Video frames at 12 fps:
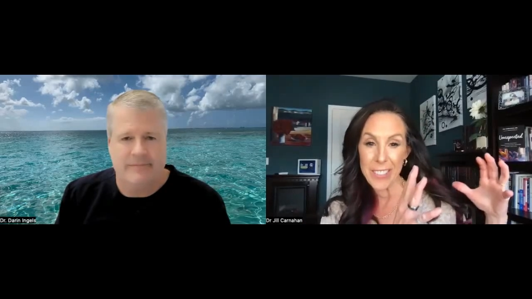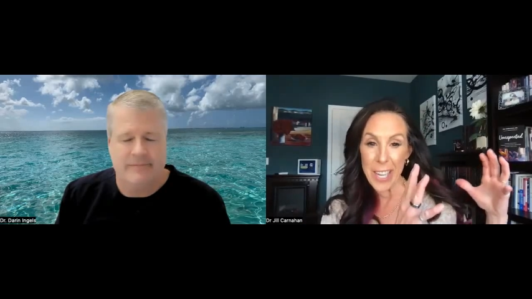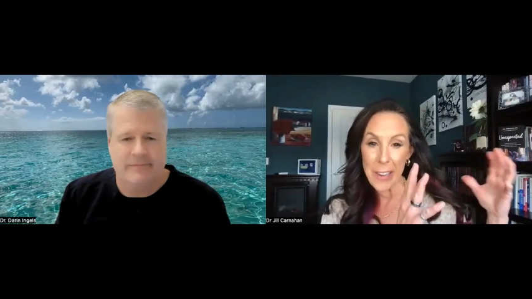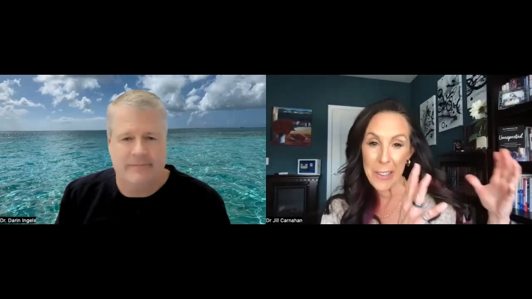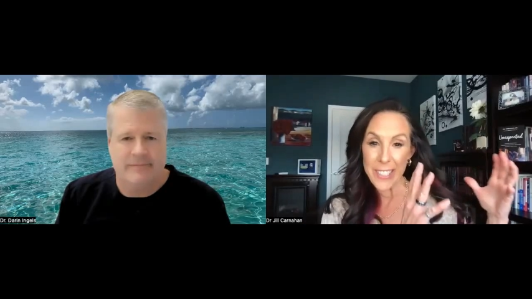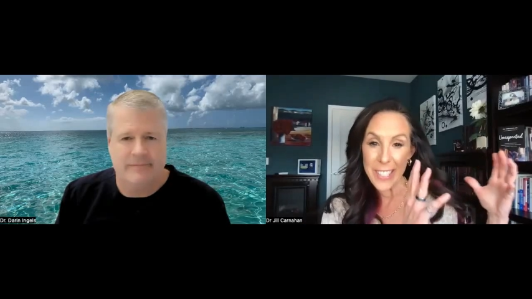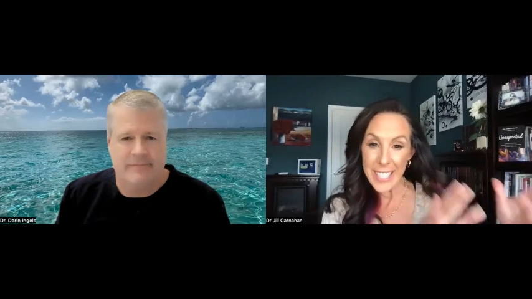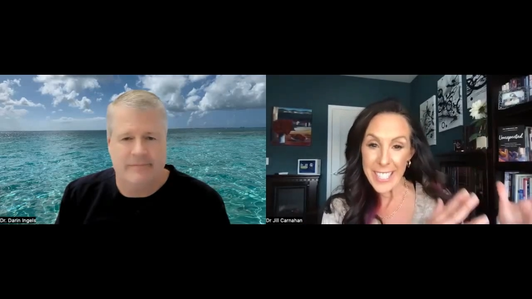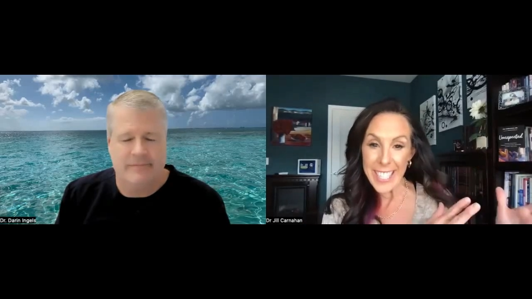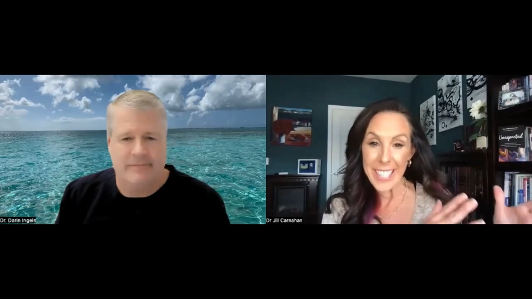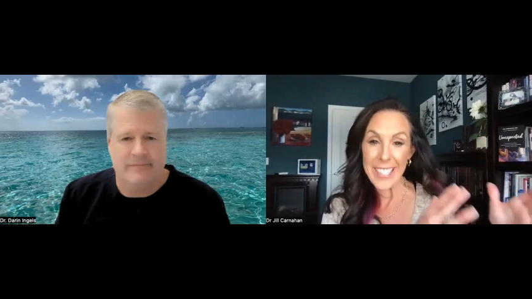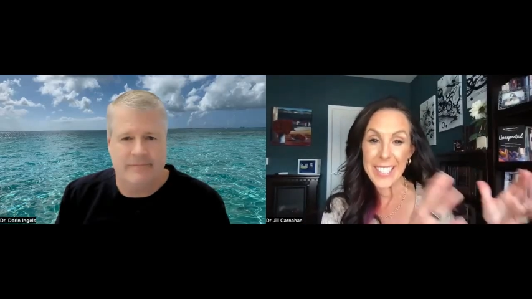Speaker 1: what I always say
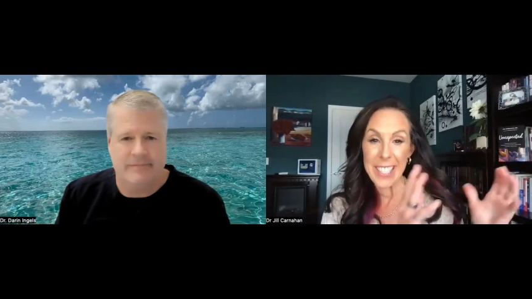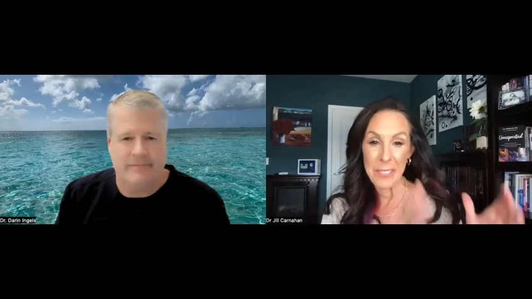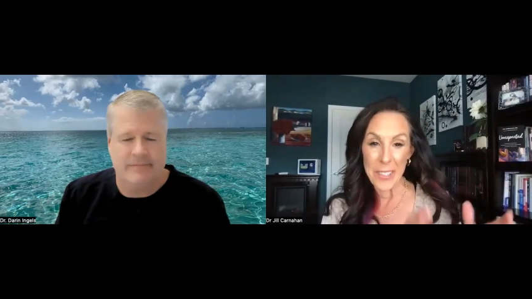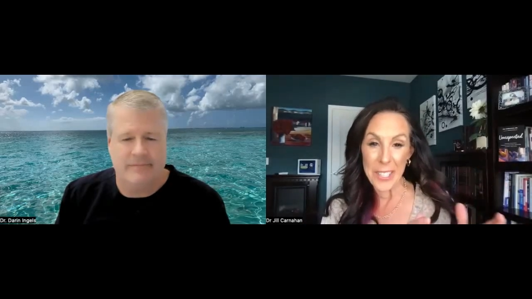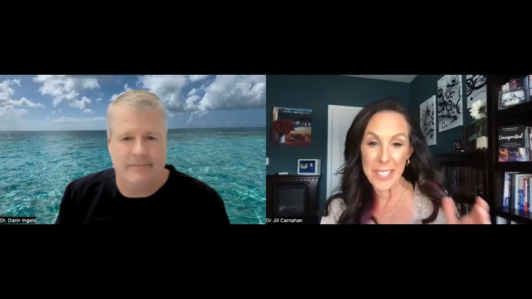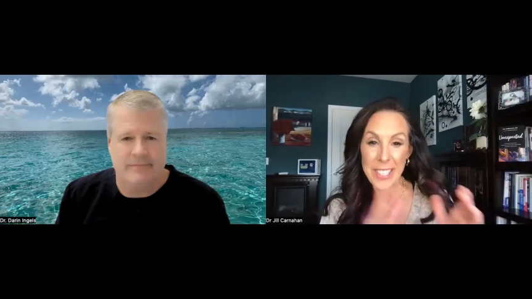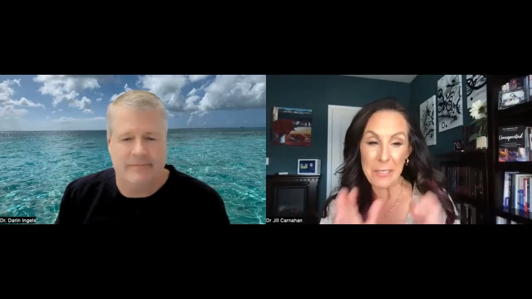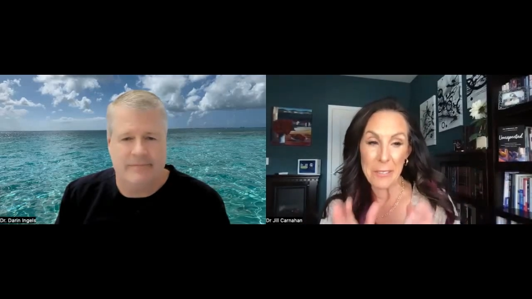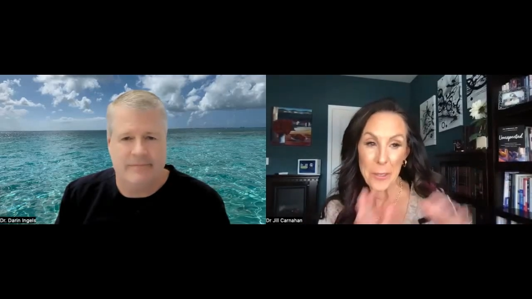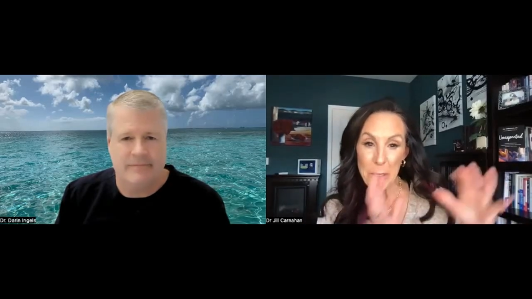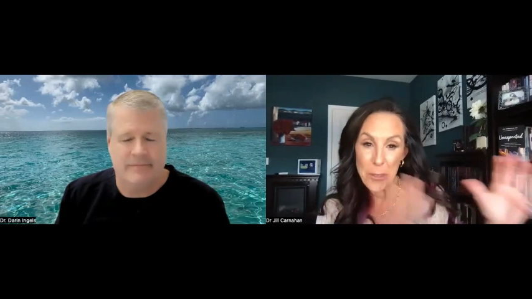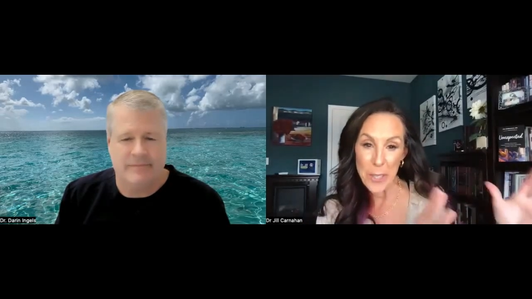clean air, clean water, clean
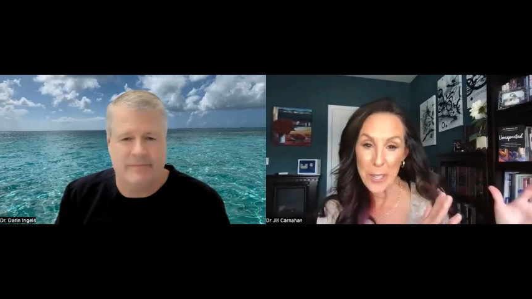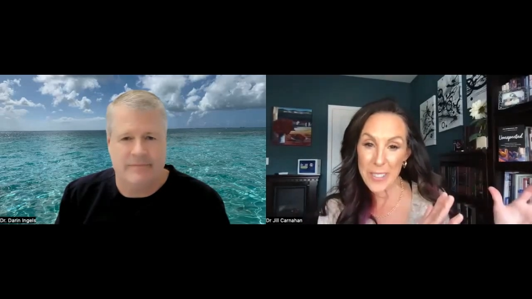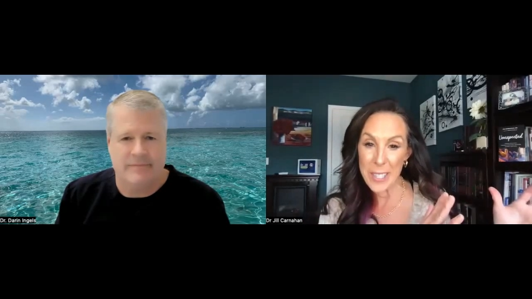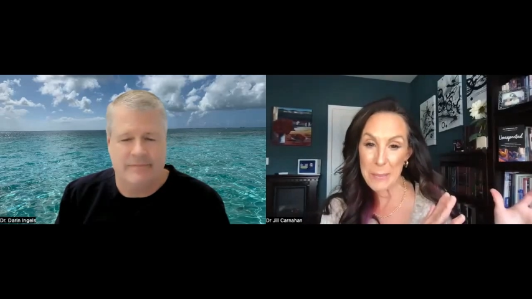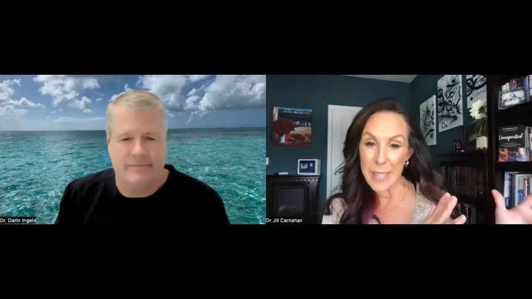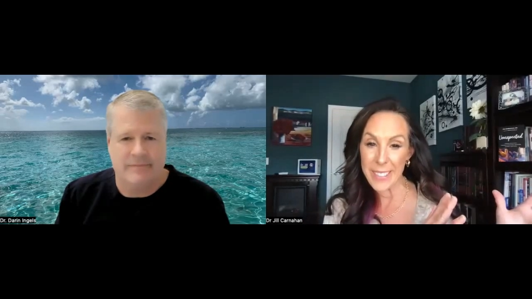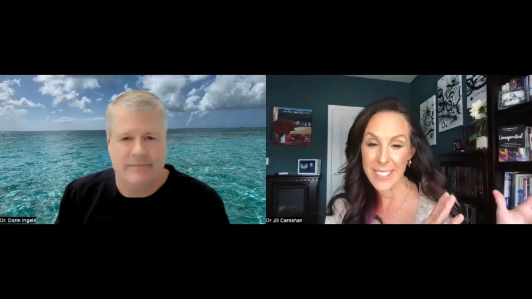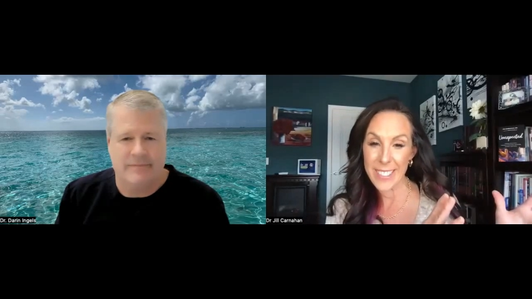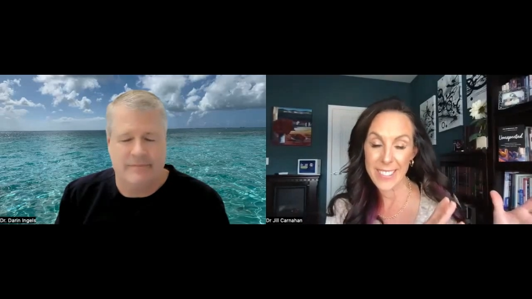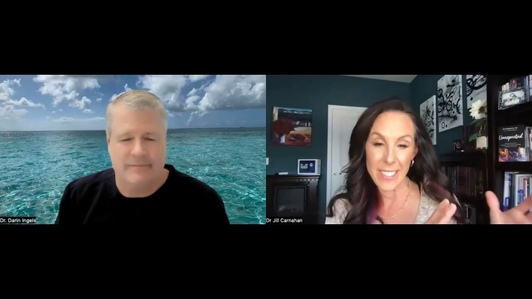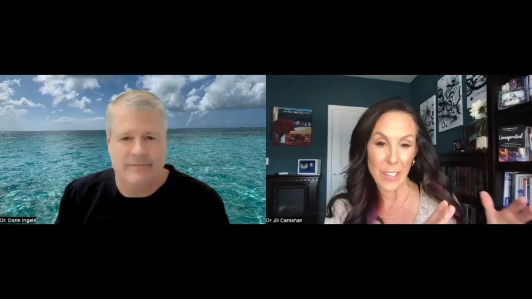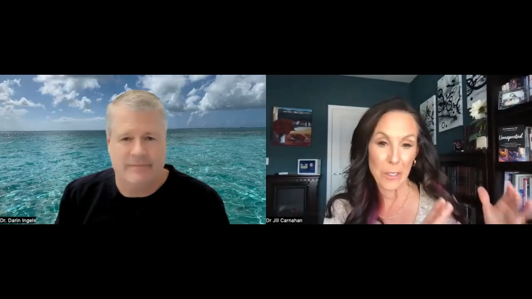food, start with the
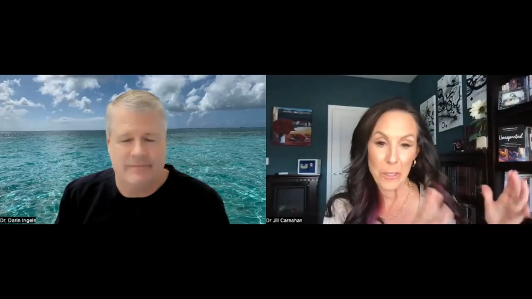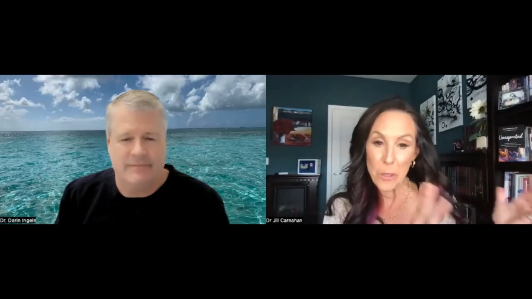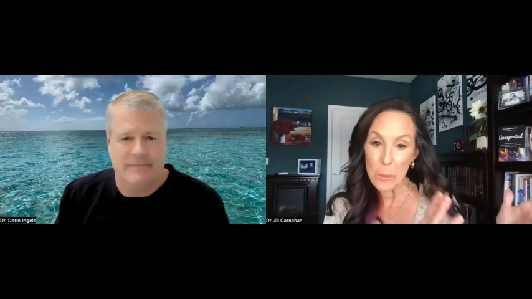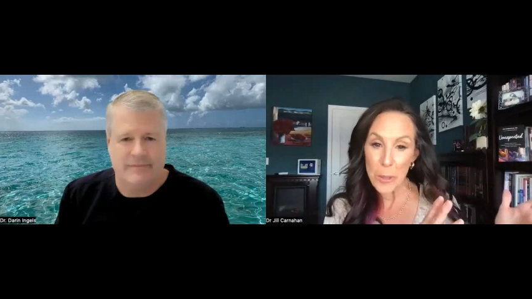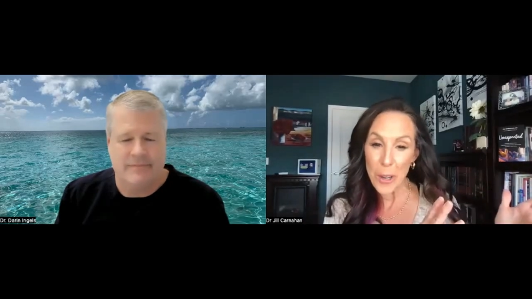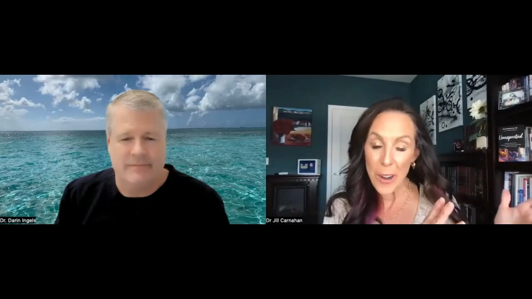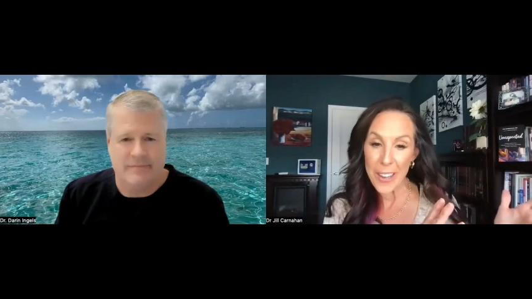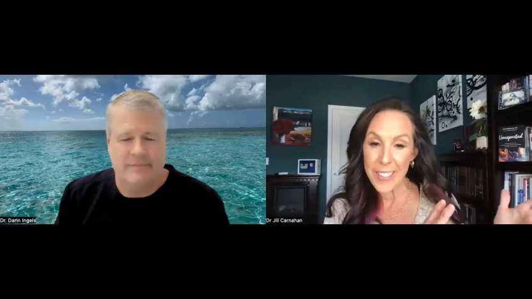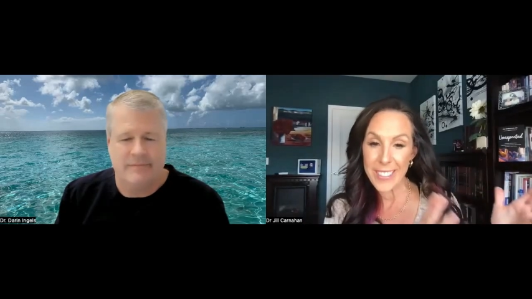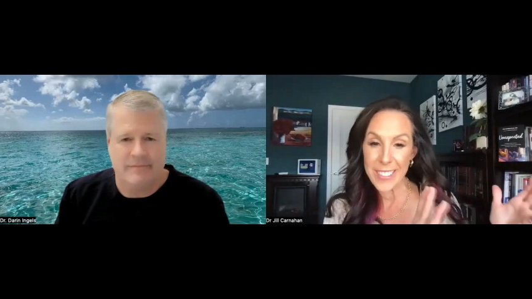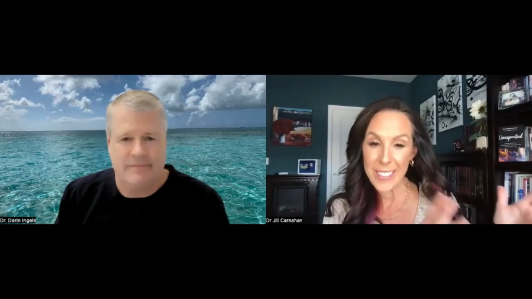basics that aren't super hard.